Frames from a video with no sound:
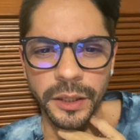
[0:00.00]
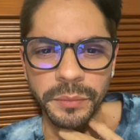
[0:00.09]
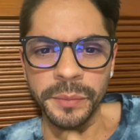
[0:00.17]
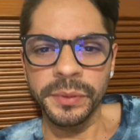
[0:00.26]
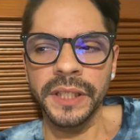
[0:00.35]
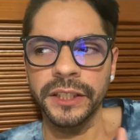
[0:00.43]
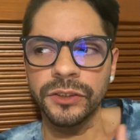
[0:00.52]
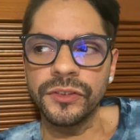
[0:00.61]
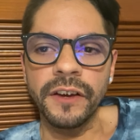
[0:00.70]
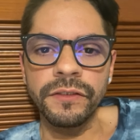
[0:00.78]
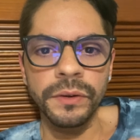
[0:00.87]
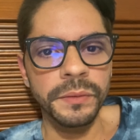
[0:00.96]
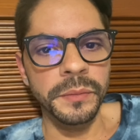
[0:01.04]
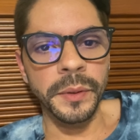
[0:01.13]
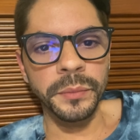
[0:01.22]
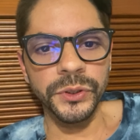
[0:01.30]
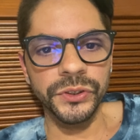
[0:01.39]
People like, you never
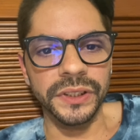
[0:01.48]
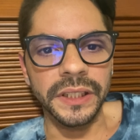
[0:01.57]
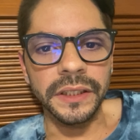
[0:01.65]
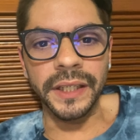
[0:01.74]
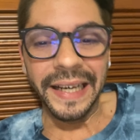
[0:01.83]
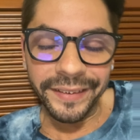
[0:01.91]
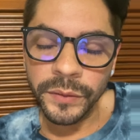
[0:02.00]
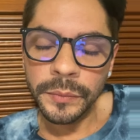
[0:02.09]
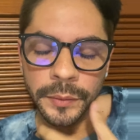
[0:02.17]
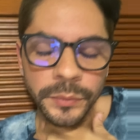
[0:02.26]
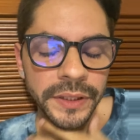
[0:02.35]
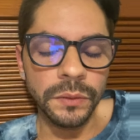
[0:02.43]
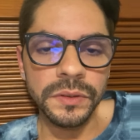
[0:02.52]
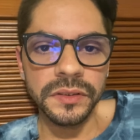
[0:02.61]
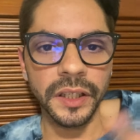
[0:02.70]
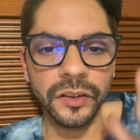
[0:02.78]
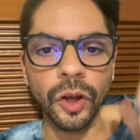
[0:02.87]
remember shit. And I remember that
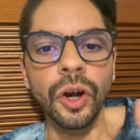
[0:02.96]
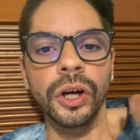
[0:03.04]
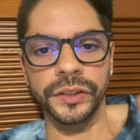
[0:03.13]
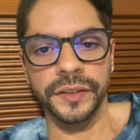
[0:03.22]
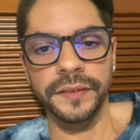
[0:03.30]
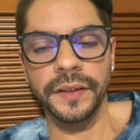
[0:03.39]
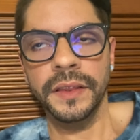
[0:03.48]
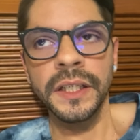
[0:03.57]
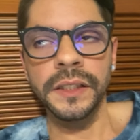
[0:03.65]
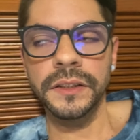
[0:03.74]
was like the hardest thing,